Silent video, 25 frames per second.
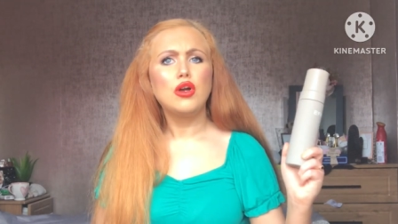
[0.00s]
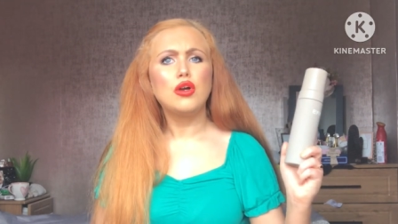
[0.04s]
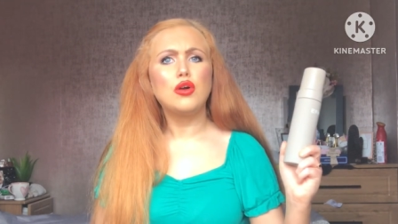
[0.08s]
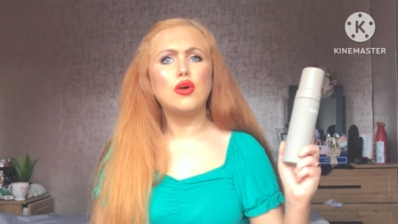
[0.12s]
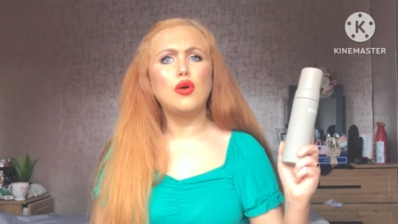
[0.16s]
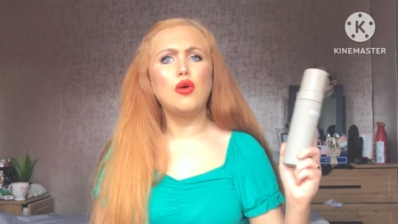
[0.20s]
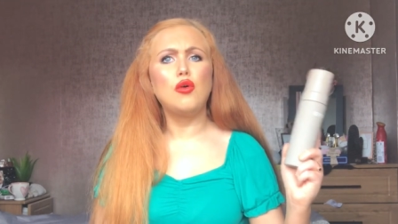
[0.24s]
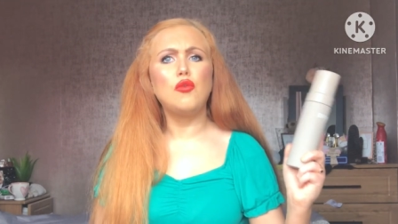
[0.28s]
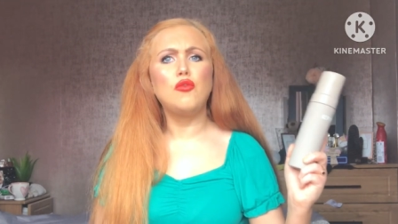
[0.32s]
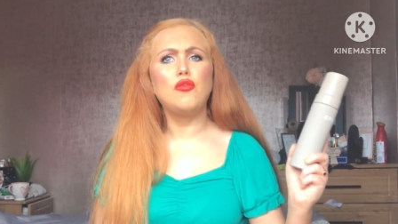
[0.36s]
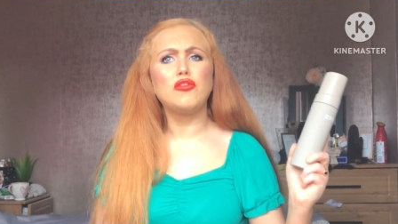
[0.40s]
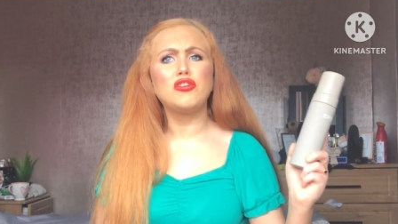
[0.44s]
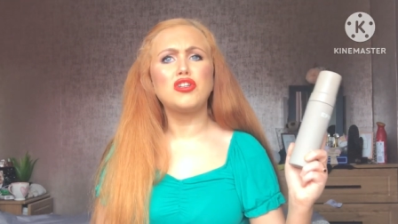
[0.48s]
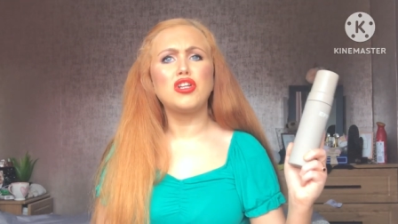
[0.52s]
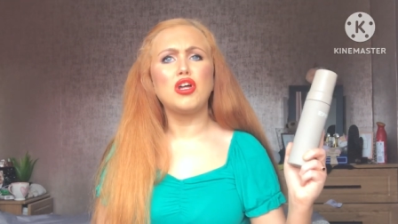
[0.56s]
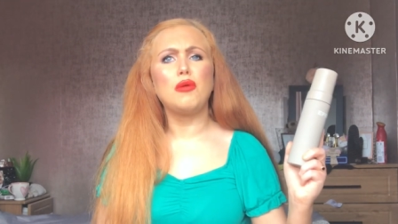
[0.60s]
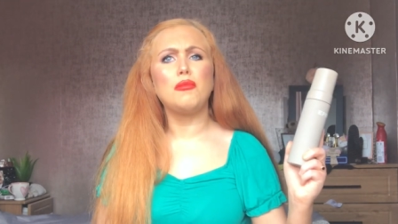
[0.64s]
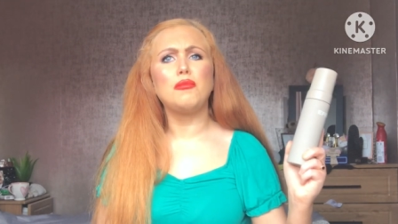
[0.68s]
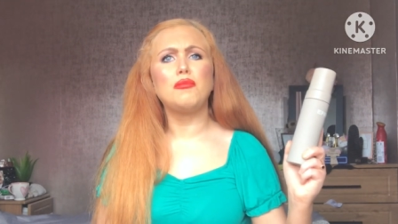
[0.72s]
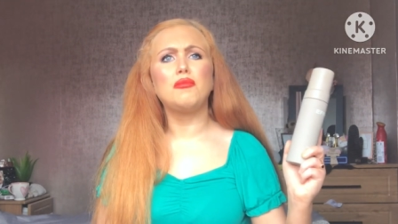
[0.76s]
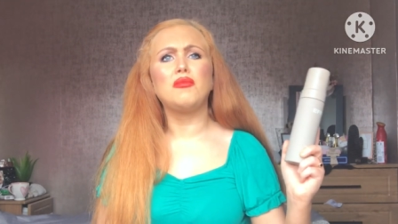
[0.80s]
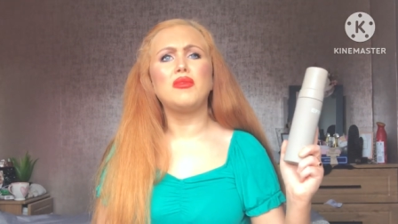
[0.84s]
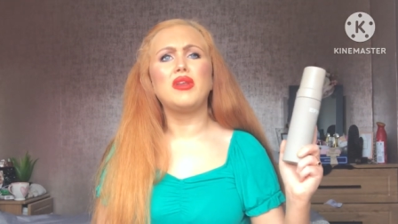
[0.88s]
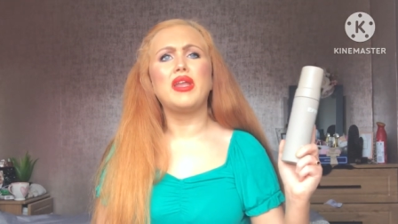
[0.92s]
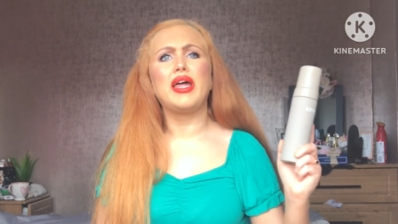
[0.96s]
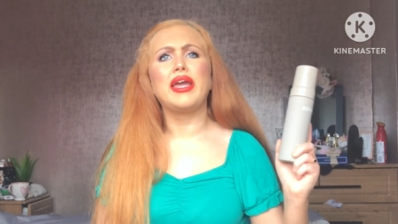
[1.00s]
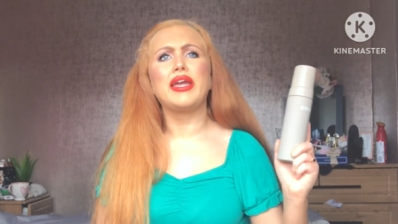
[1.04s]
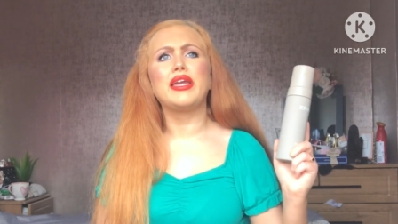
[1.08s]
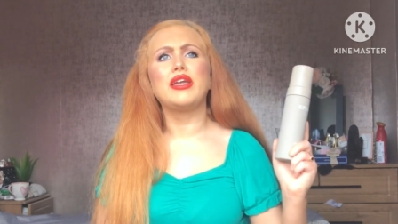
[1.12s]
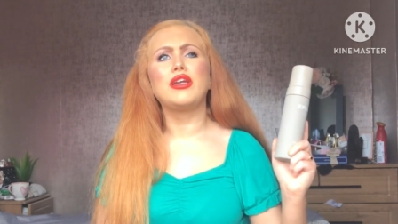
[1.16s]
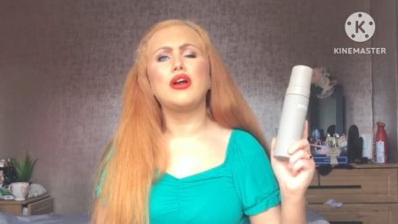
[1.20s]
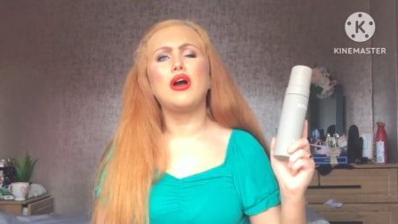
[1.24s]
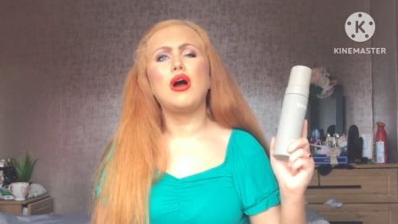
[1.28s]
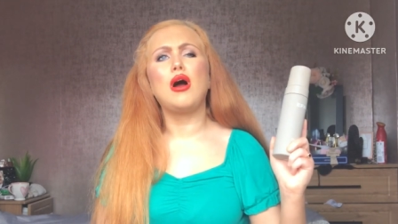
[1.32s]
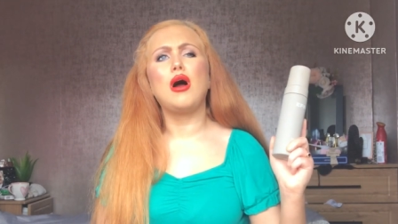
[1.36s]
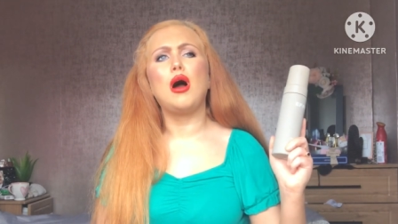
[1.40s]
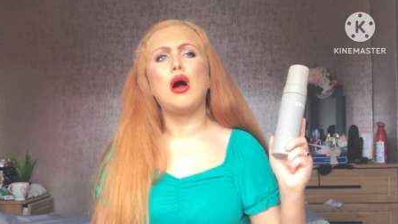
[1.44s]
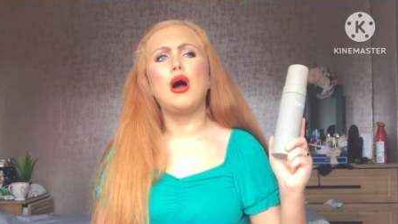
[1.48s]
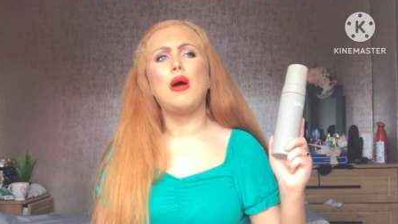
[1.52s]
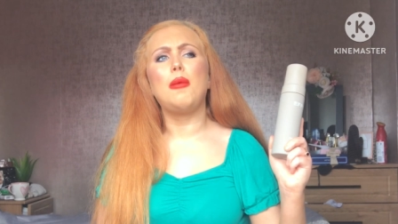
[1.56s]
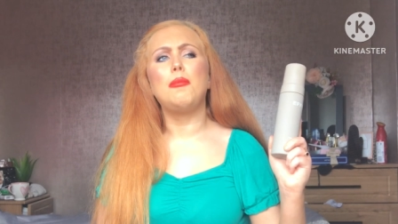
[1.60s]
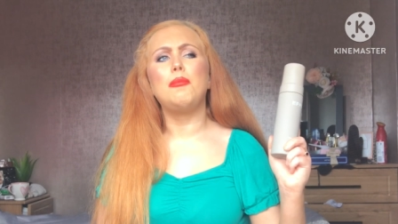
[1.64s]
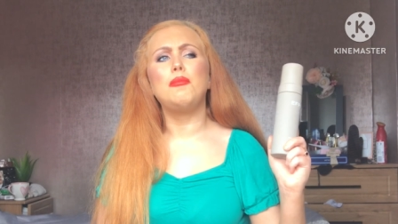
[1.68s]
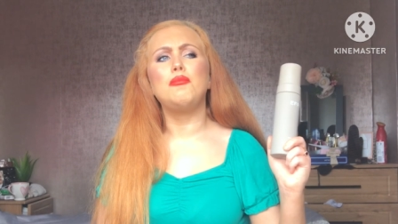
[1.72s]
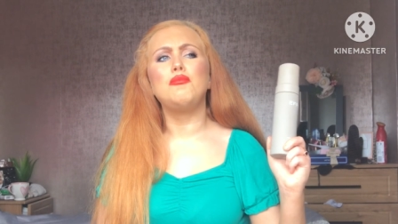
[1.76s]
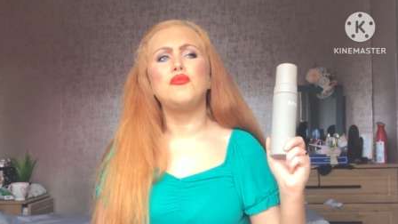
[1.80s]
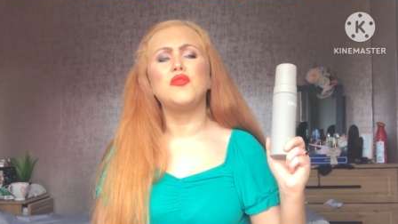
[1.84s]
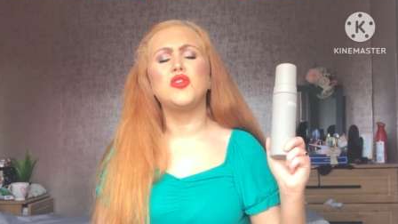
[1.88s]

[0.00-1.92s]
Go for something like um,